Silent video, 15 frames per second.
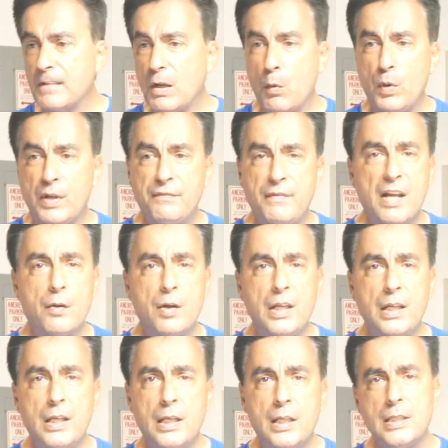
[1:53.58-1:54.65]
with
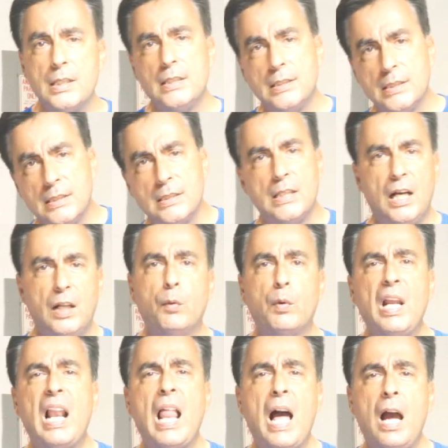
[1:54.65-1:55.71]
very
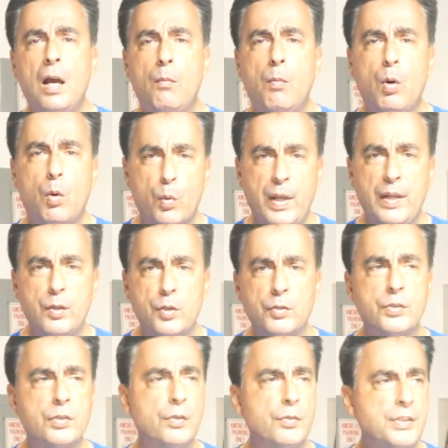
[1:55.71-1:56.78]
unreliable radio
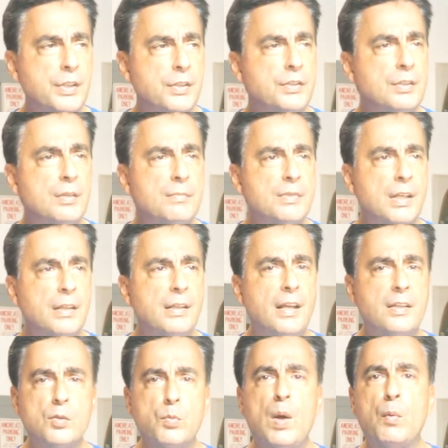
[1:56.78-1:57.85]
control systems, and
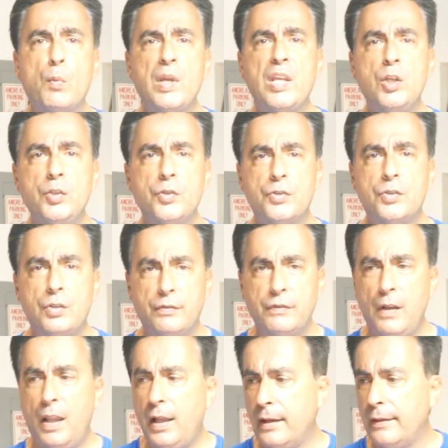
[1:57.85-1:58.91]
that's what we use to
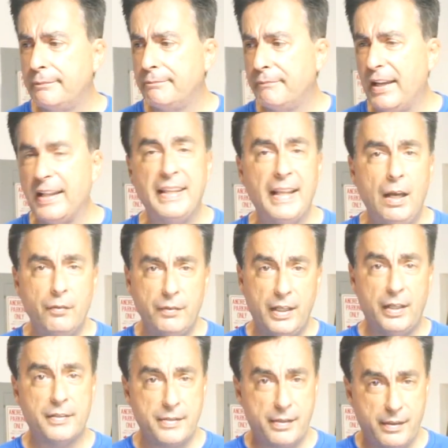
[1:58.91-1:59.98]
fly. And
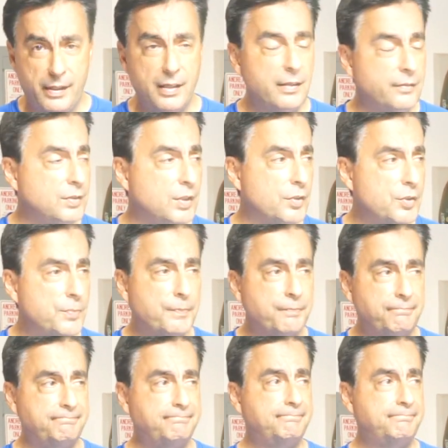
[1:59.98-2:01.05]
nowadays, think of those
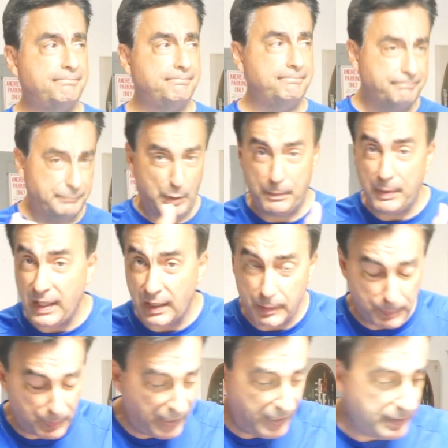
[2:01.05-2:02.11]
propeller
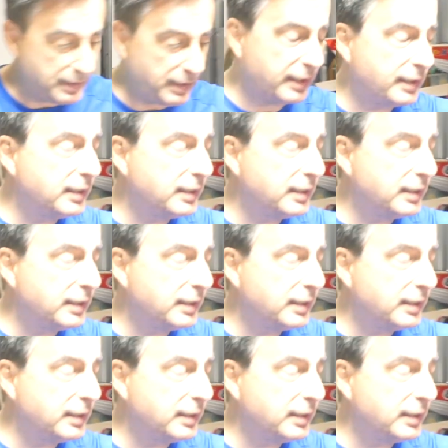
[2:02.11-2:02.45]
planes like